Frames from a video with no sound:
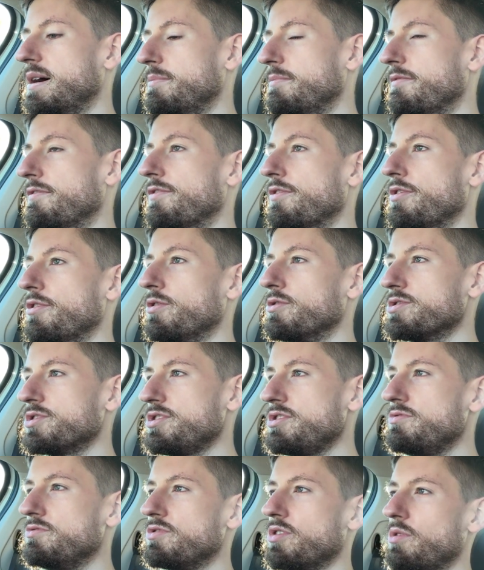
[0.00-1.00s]
for those
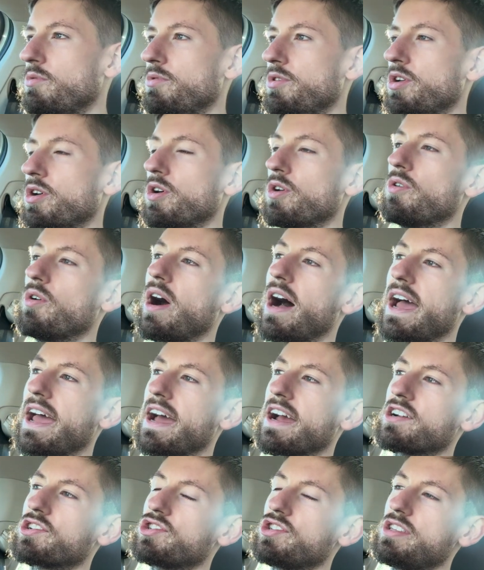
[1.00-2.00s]
of you who don't know, I
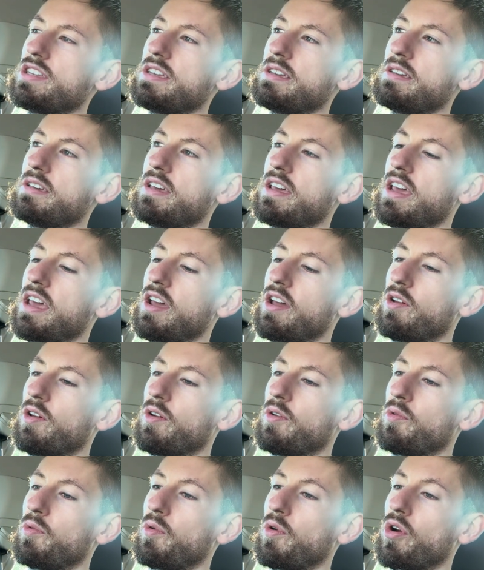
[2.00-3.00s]
actually
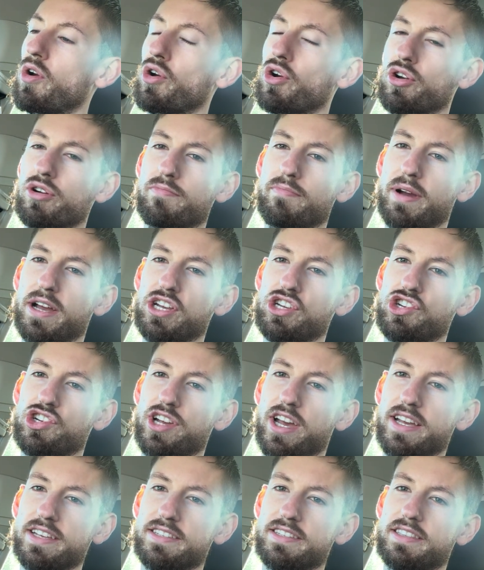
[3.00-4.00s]
hurt my
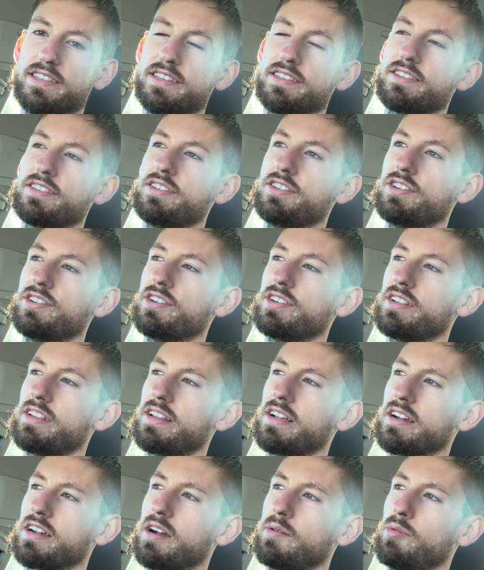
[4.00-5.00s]
chest this year
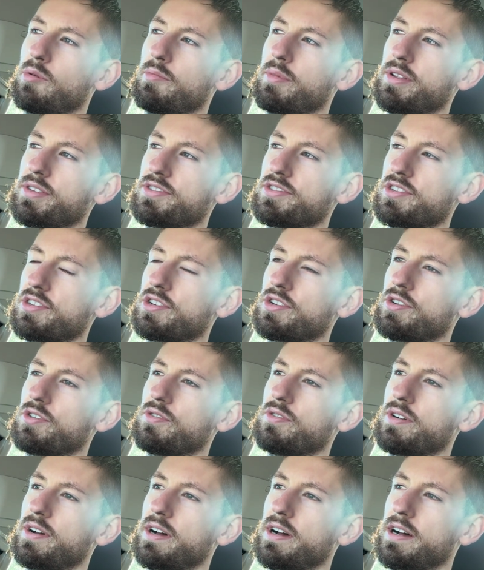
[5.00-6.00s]
a couple months
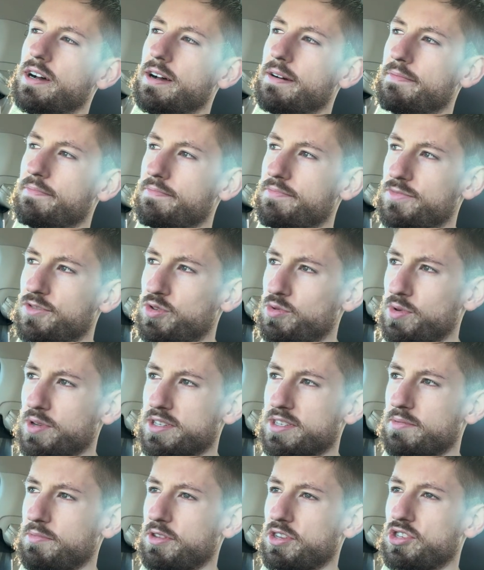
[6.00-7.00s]
ago doing
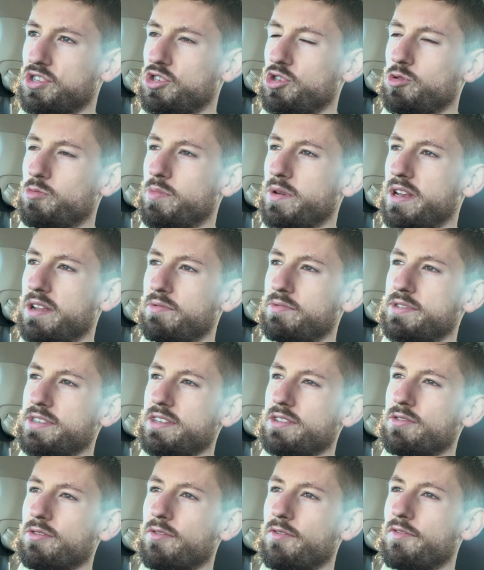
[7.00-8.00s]
something stupid. It was
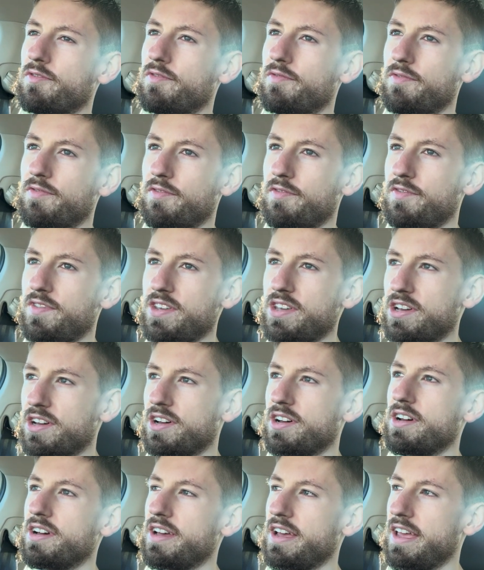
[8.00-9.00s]
either
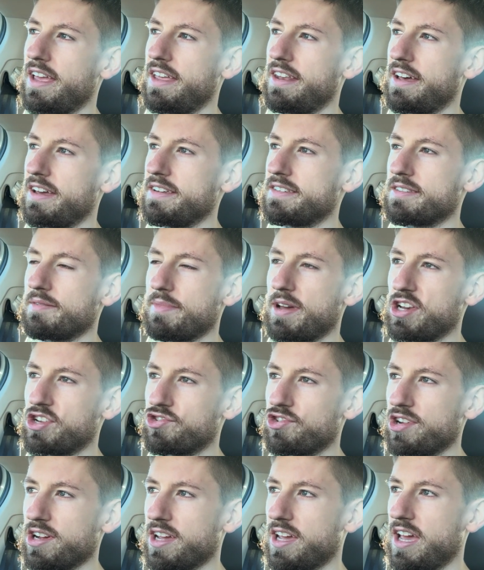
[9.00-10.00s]
via an
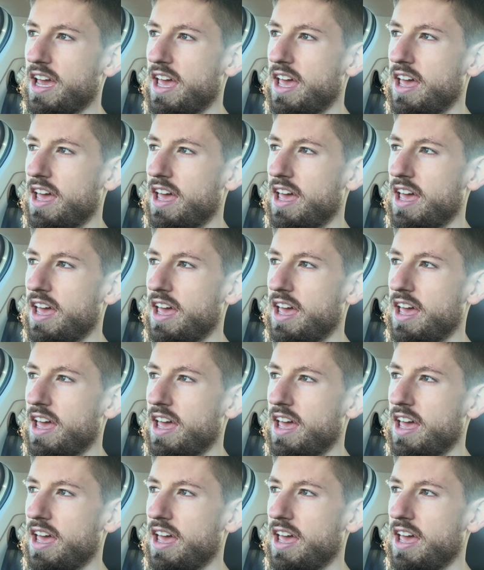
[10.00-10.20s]
isometric